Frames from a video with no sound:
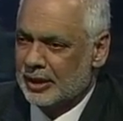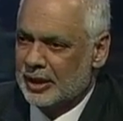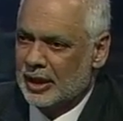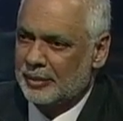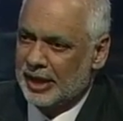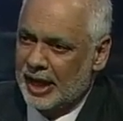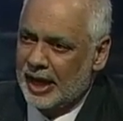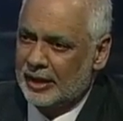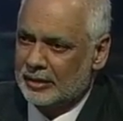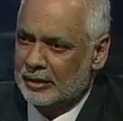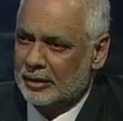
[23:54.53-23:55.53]
coming
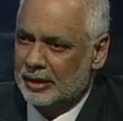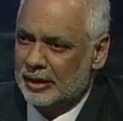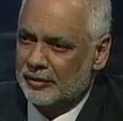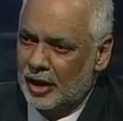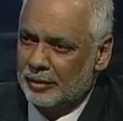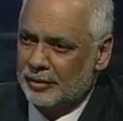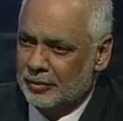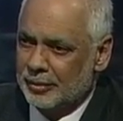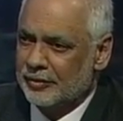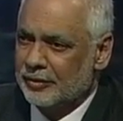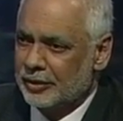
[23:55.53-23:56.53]
at the environment from
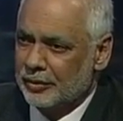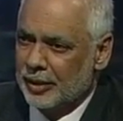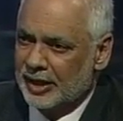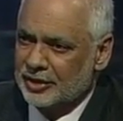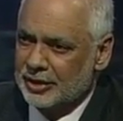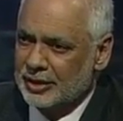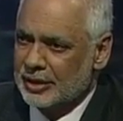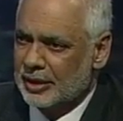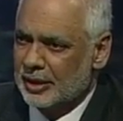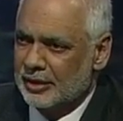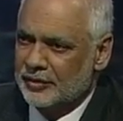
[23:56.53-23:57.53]
different directions,
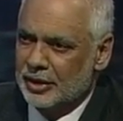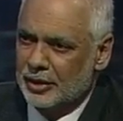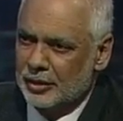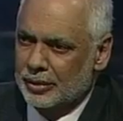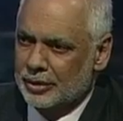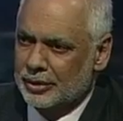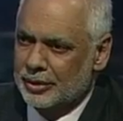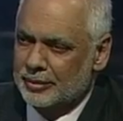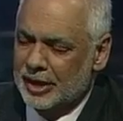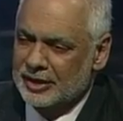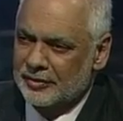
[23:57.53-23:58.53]
and if so, could you
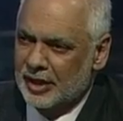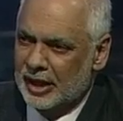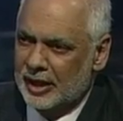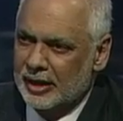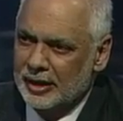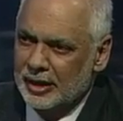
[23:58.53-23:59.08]
specify